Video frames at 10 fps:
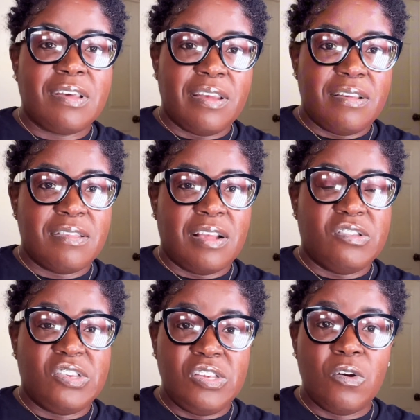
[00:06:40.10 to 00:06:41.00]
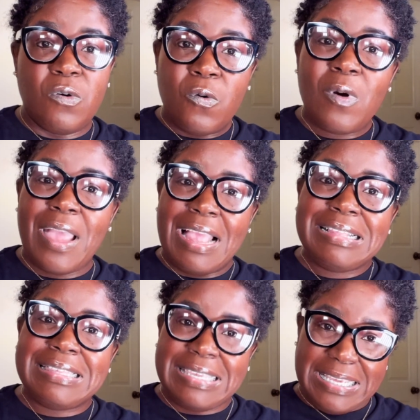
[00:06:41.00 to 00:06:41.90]
is a GOAT.
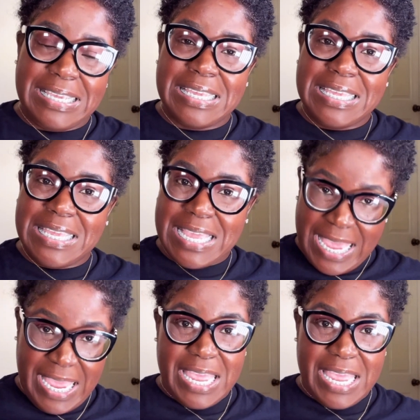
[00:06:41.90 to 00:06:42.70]
Yeah.